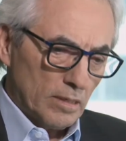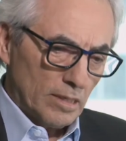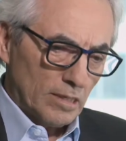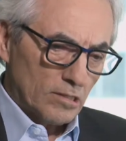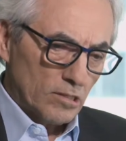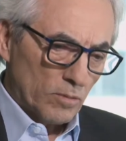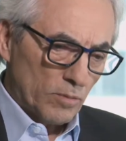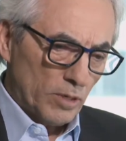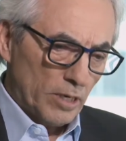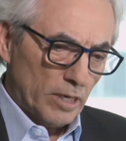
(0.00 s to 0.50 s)

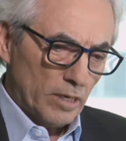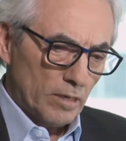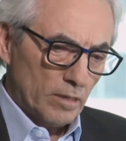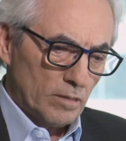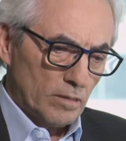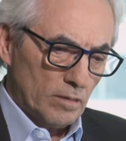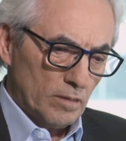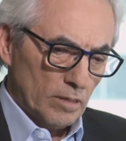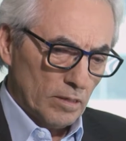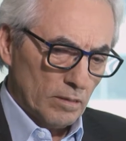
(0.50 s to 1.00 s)
has
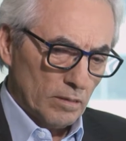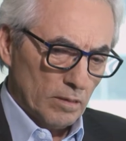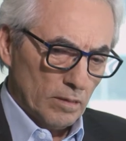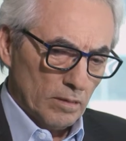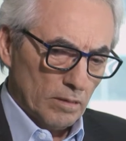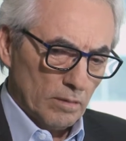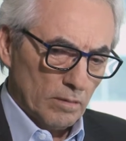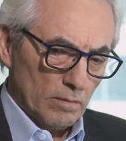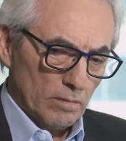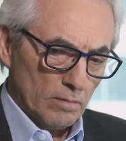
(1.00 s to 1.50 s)
created
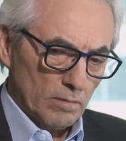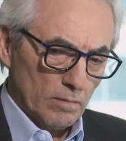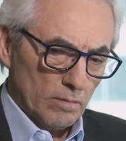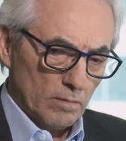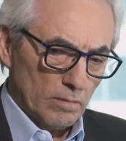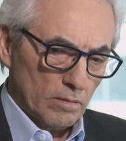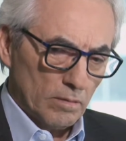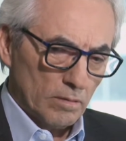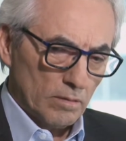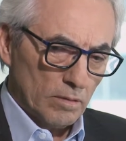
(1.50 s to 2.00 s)
uh,
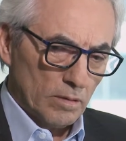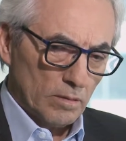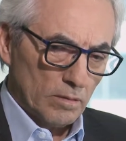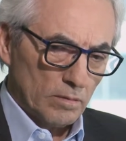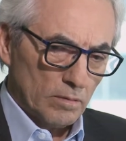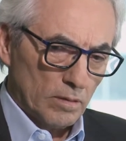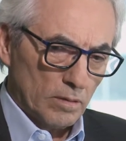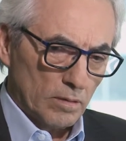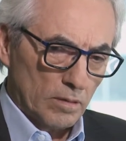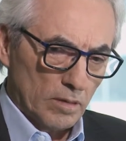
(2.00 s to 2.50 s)

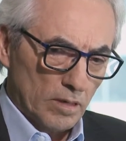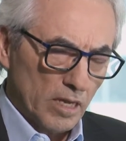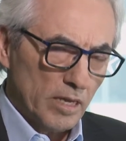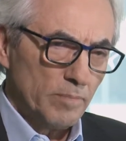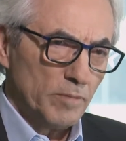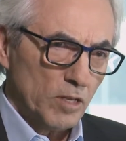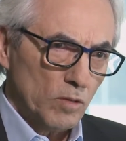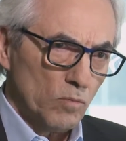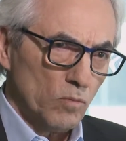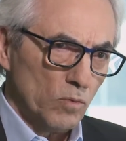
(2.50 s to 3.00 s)
a
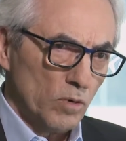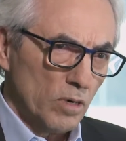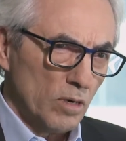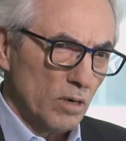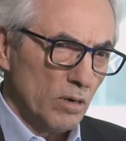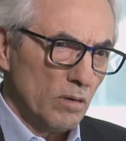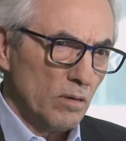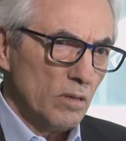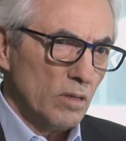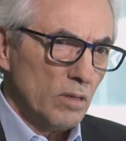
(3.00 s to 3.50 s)
climate
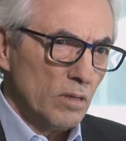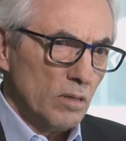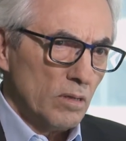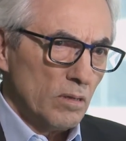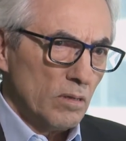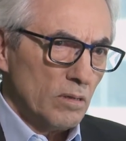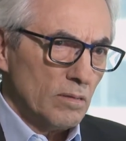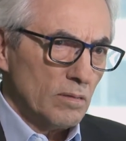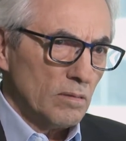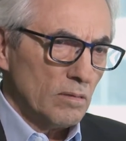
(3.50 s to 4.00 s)
where
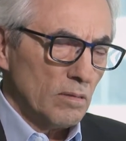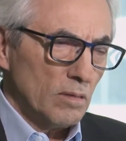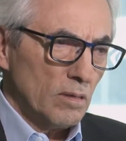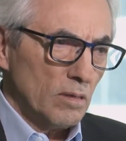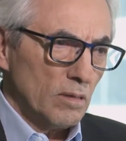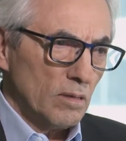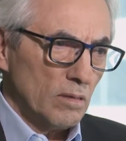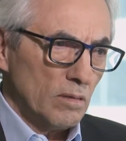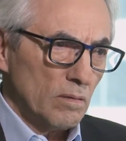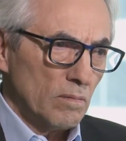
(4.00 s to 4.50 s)

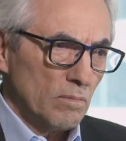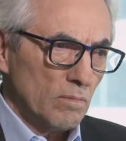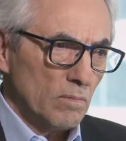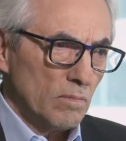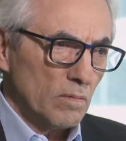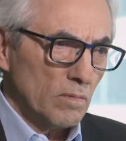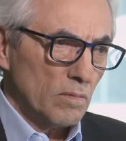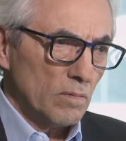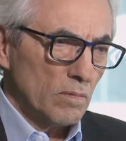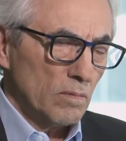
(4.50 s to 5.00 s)
uh,
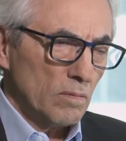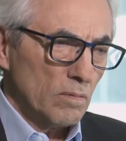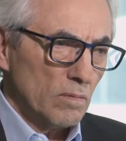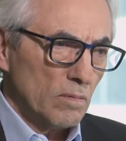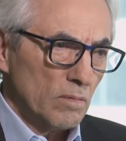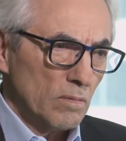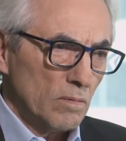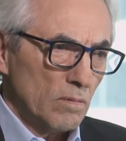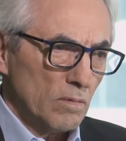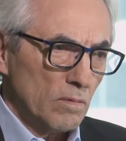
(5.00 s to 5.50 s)

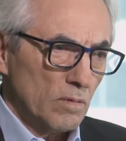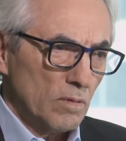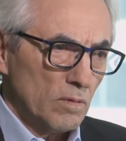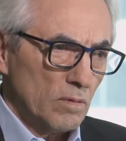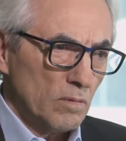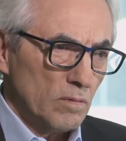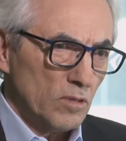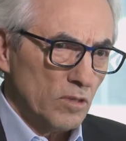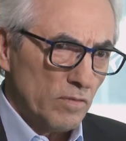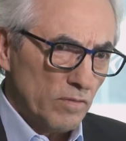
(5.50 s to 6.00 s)

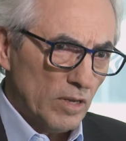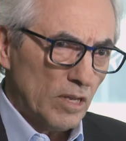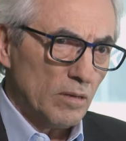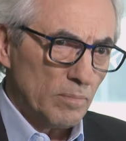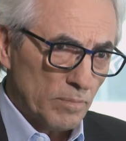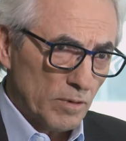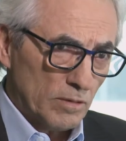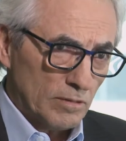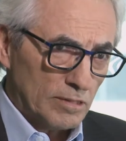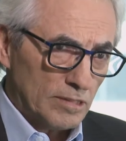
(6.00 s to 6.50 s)

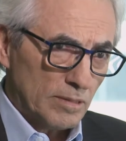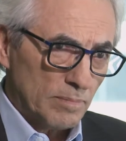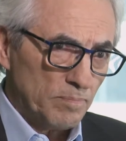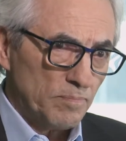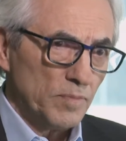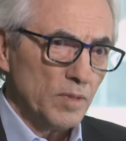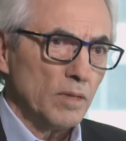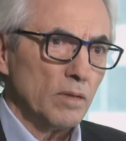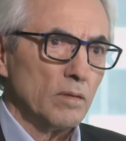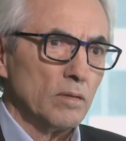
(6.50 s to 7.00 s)
developers,
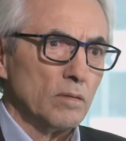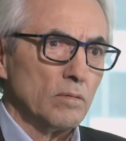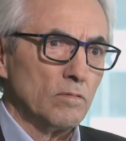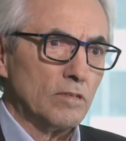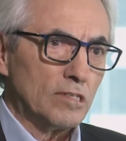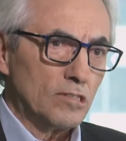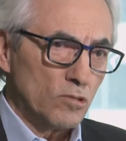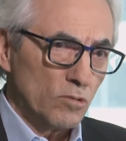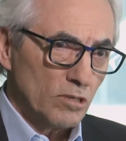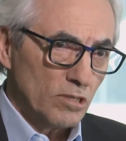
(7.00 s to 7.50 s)

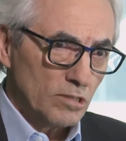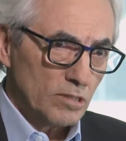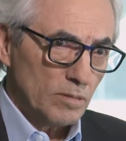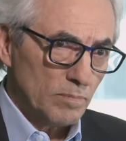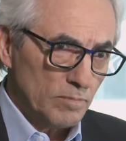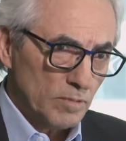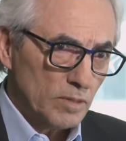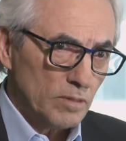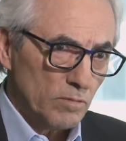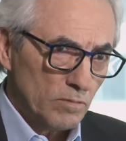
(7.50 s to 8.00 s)
resource,
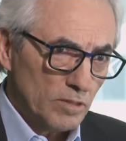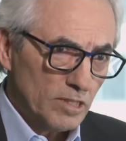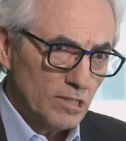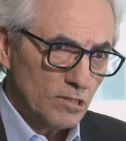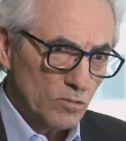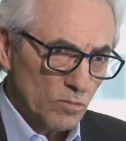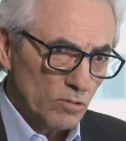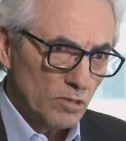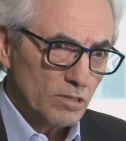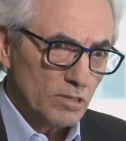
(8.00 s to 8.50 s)
the
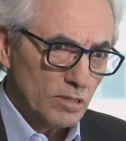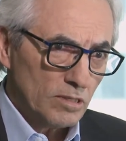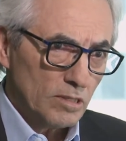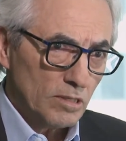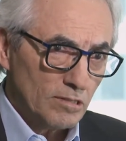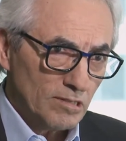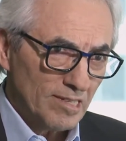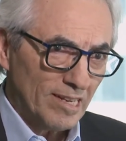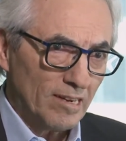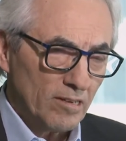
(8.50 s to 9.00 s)
resource
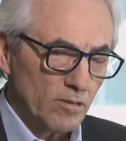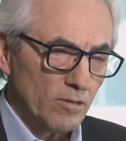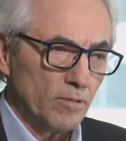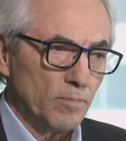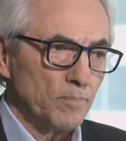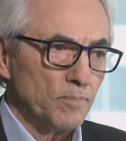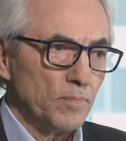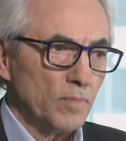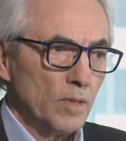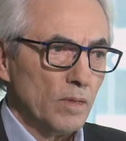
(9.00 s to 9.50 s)

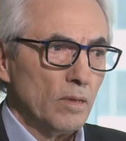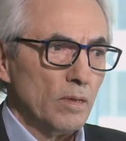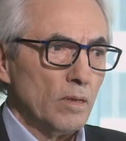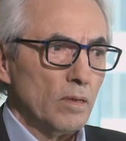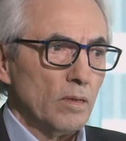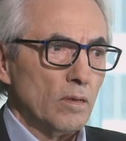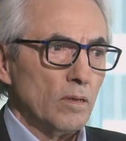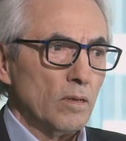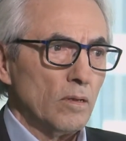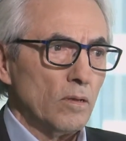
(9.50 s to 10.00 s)
sector,
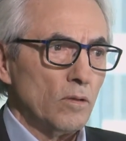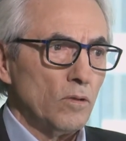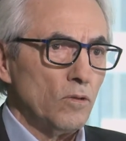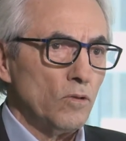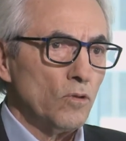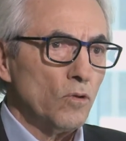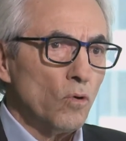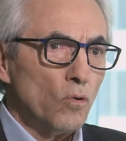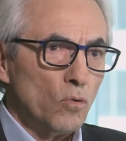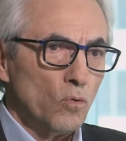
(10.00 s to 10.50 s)

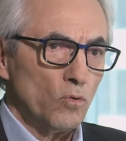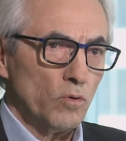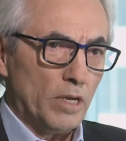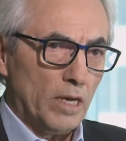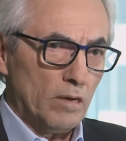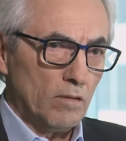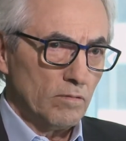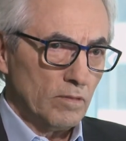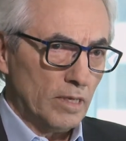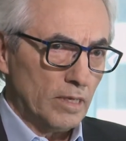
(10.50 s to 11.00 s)
know
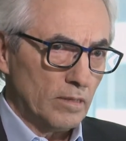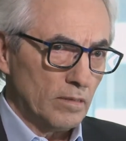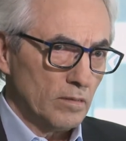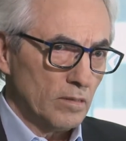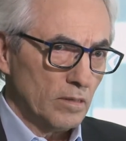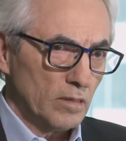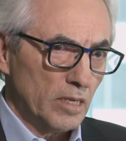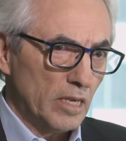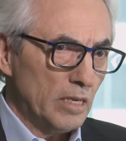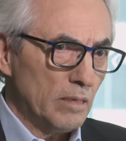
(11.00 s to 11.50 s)
now that
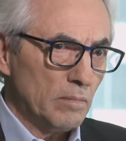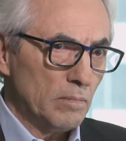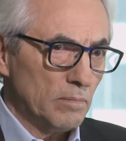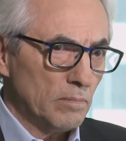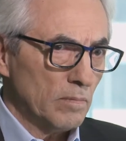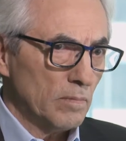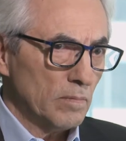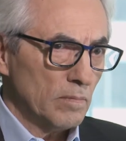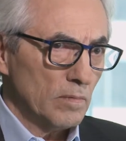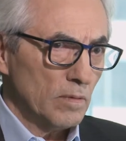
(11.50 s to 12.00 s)
the
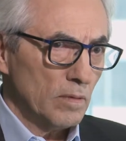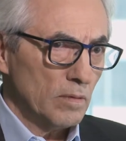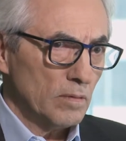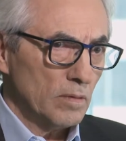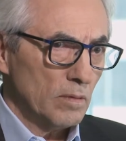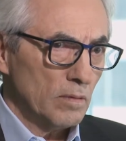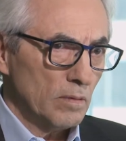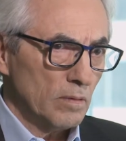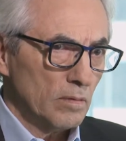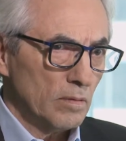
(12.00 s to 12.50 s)
game
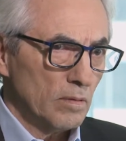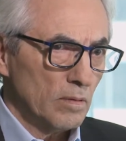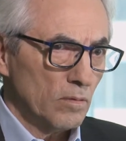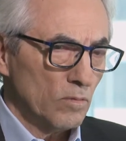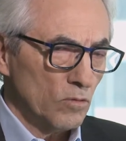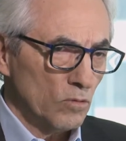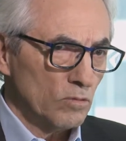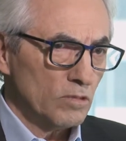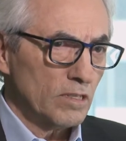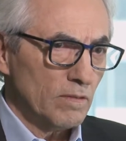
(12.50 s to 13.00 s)

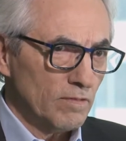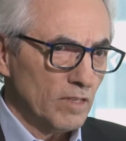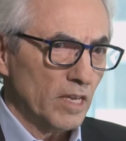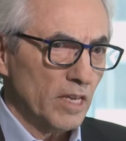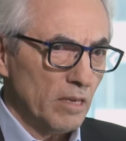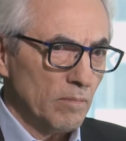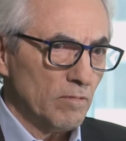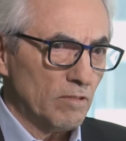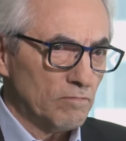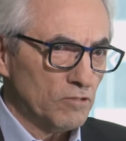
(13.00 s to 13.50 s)
rules of the
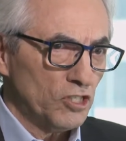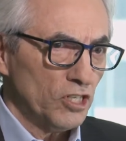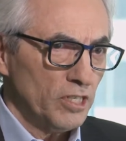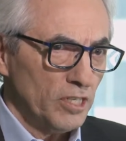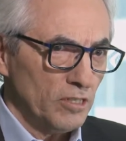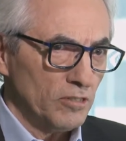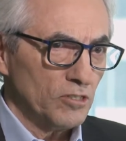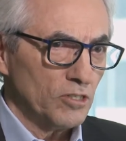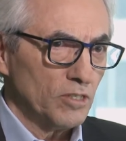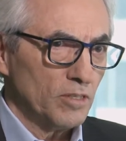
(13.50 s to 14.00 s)
game have
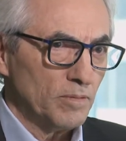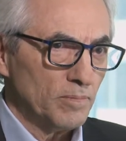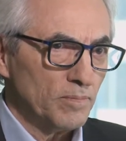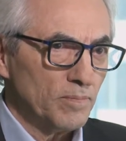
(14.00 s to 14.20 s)
changed.